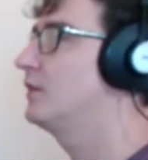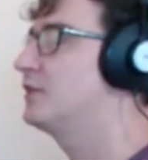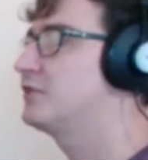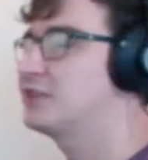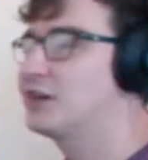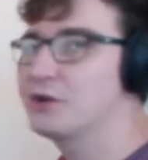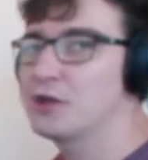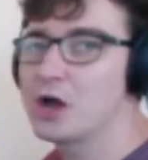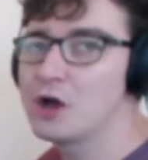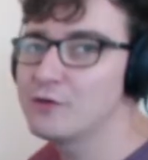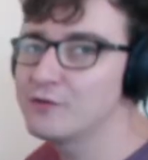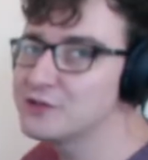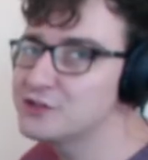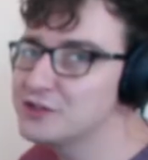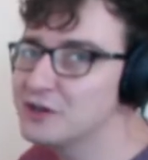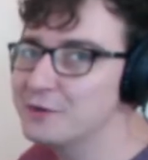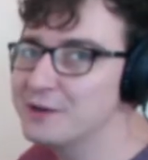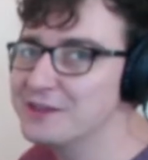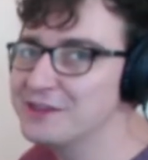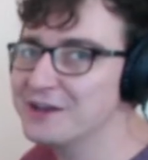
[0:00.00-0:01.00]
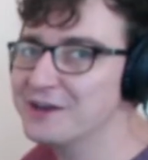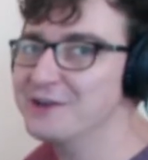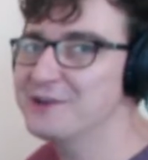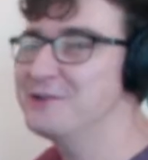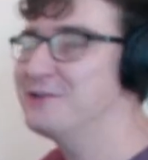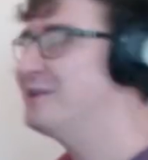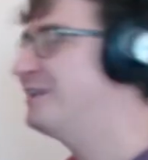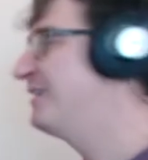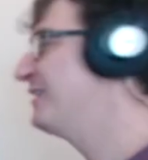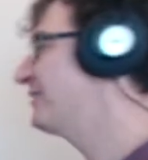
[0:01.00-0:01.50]
Don't overdo it
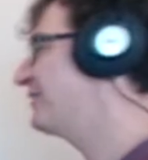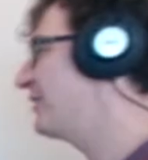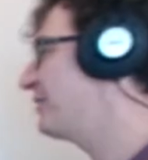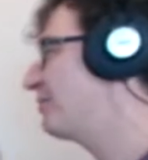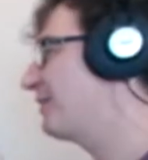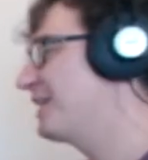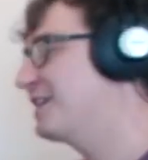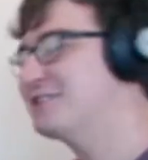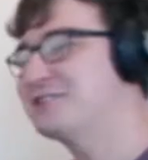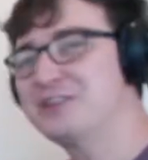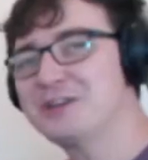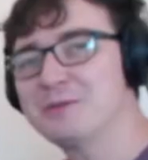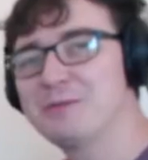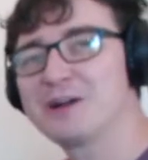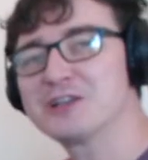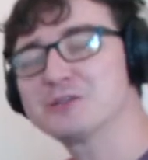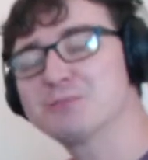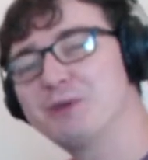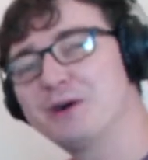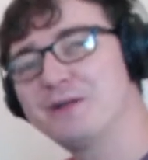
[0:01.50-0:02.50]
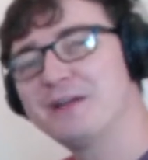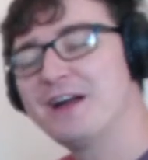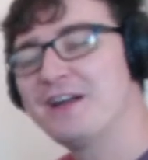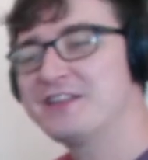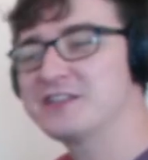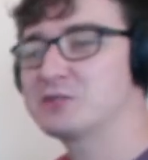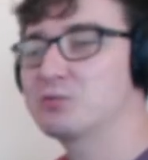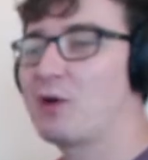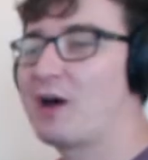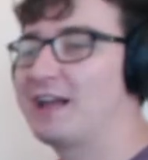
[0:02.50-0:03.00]
though, don't play it too much, but
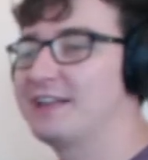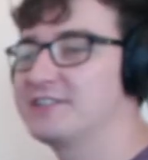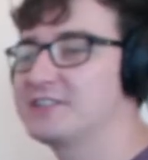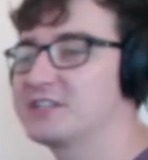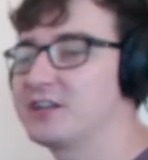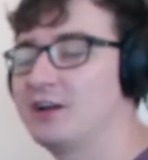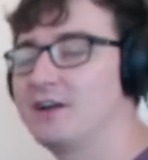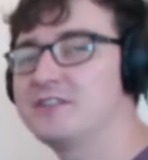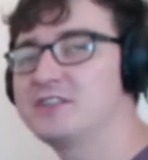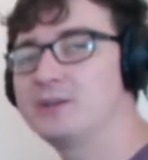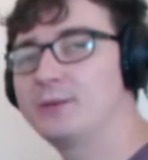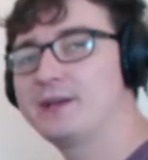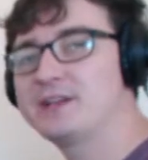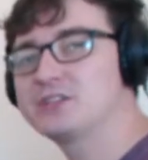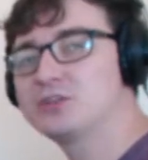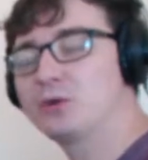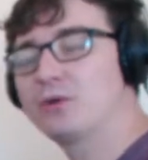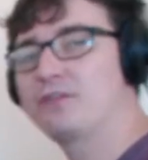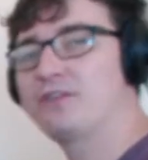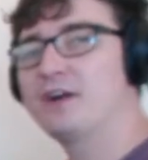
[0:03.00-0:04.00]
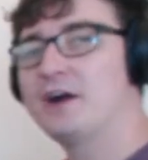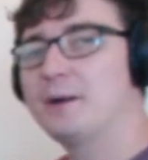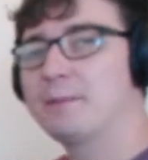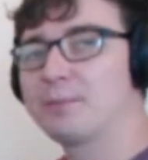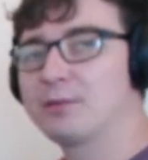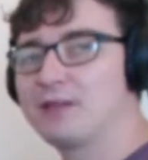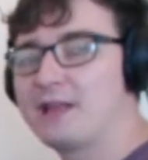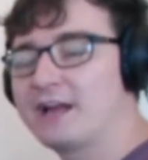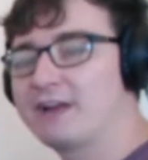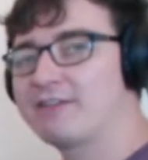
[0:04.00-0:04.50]
this is what Alan's kind of doing. He's sort of
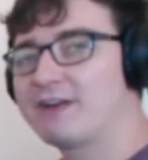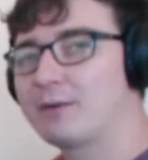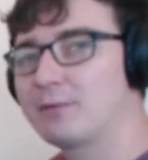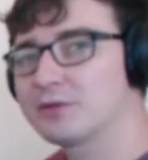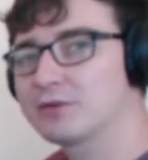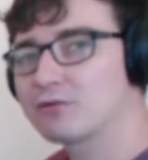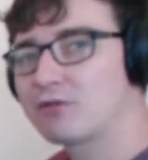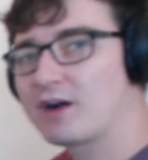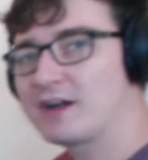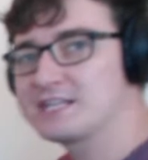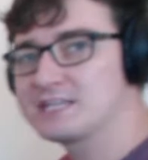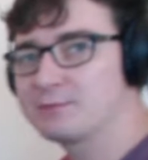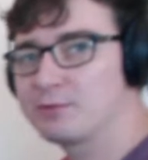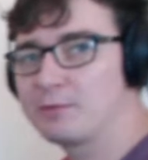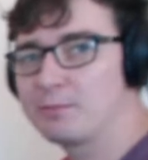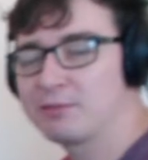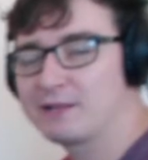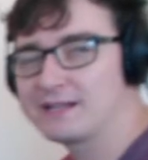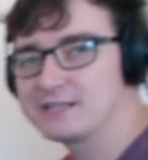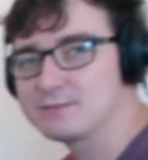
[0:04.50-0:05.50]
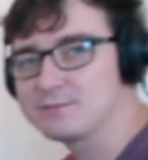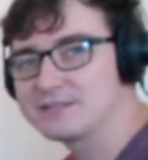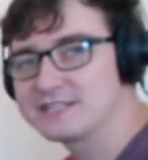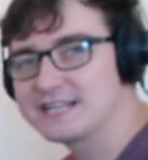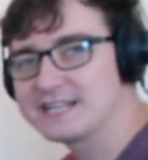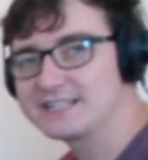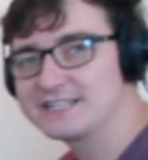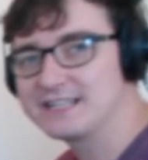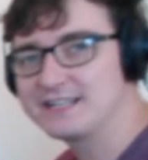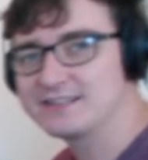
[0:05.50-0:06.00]
playing around with the ride cymbal and playing some
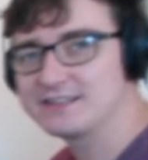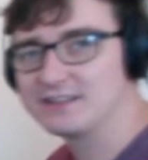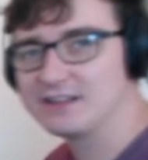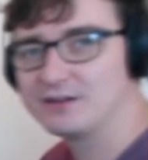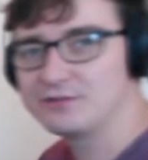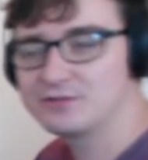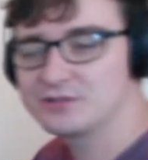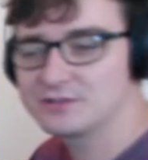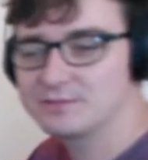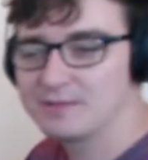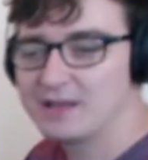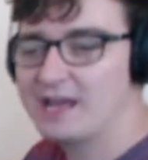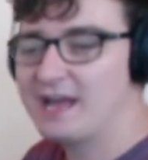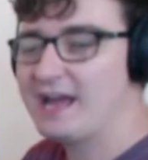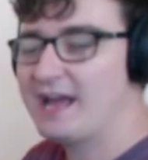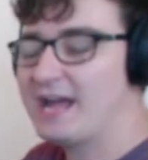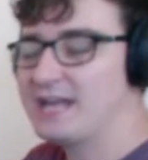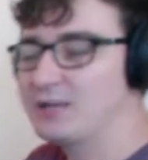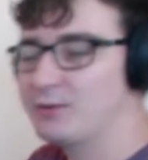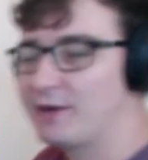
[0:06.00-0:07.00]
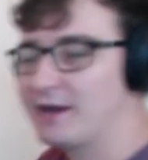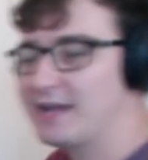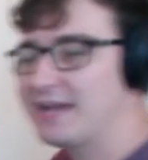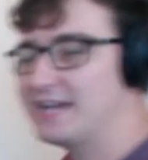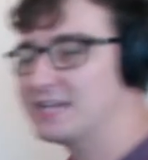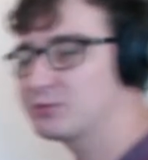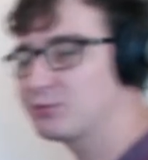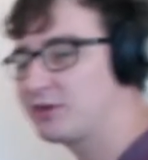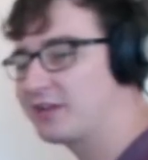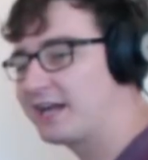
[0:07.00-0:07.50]
sixteenth notes. Anyway,
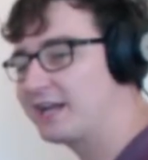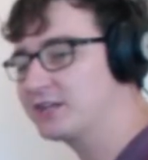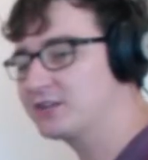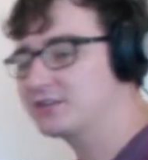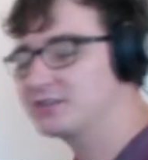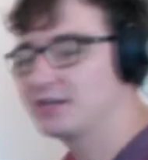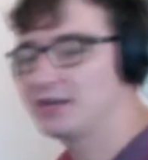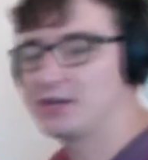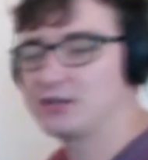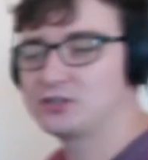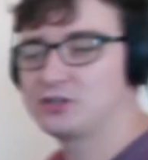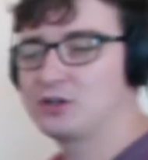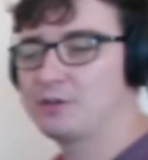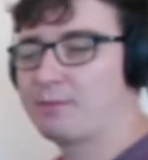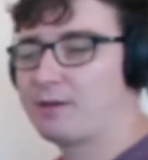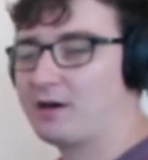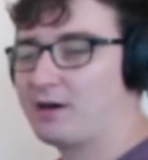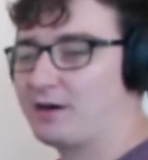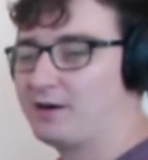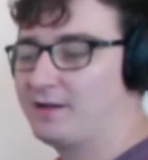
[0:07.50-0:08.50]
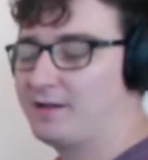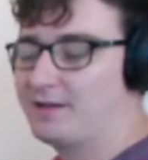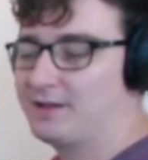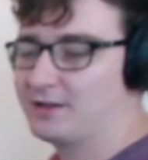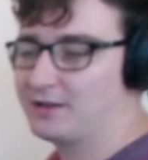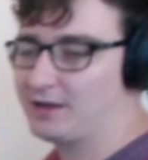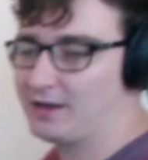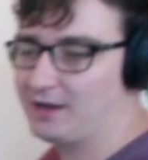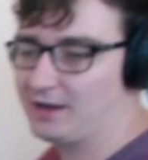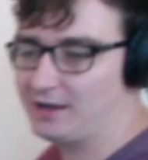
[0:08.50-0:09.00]
here's what that two bar
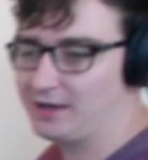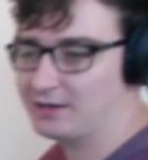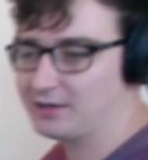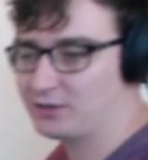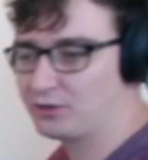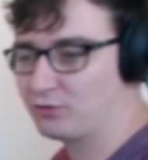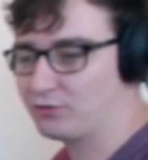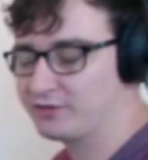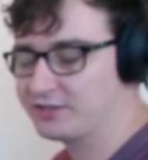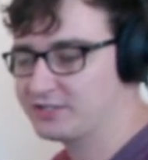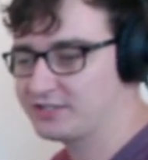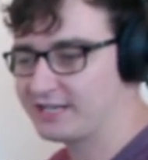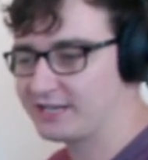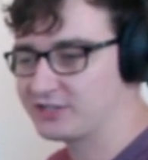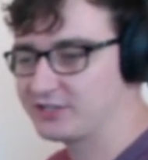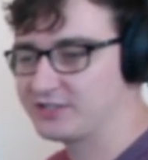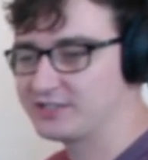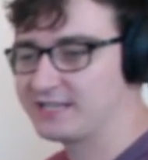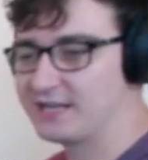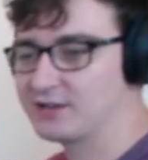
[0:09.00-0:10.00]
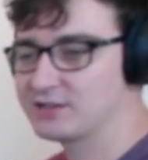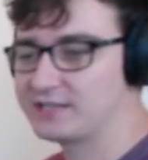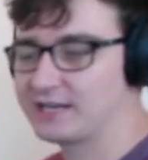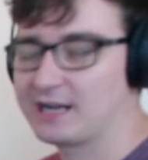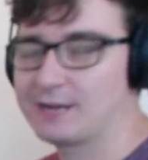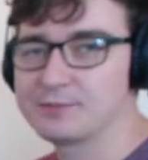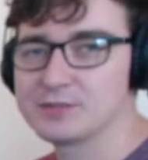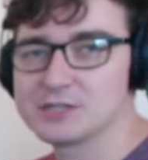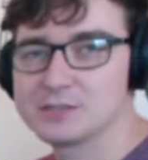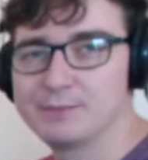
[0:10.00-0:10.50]
uh, chorus section sounds like
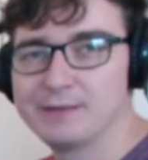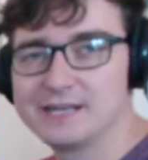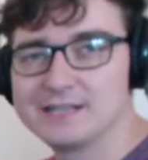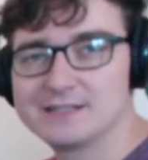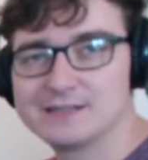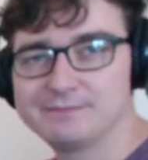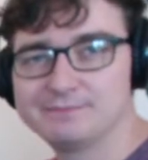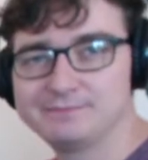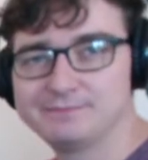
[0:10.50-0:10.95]
up to speed.